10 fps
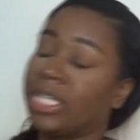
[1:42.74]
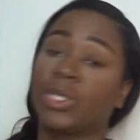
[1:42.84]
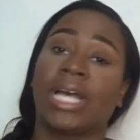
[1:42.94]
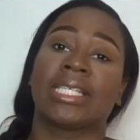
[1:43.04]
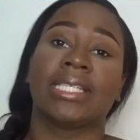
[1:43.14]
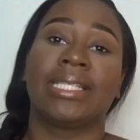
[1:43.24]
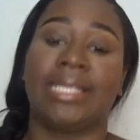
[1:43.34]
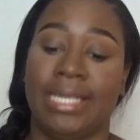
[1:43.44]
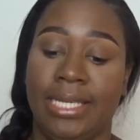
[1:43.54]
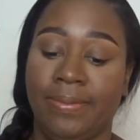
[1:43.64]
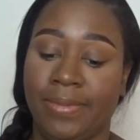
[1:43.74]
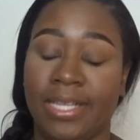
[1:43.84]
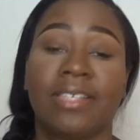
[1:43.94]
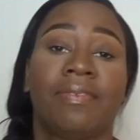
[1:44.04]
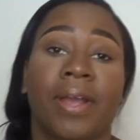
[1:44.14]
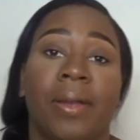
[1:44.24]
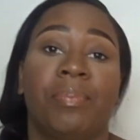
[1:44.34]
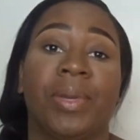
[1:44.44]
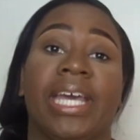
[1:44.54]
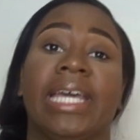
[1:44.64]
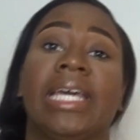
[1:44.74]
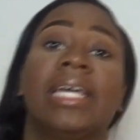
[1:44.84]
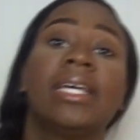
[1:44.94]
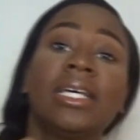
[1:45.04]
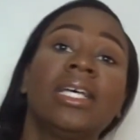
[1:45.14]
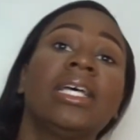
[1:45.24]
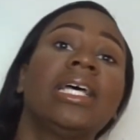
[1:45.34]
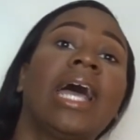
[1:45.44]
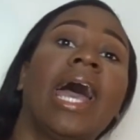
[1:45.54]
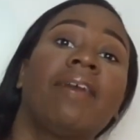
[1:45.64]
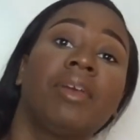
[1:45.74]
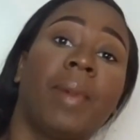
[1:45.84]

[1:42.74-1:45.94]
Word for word: As you guys can see, it's a very big, heavy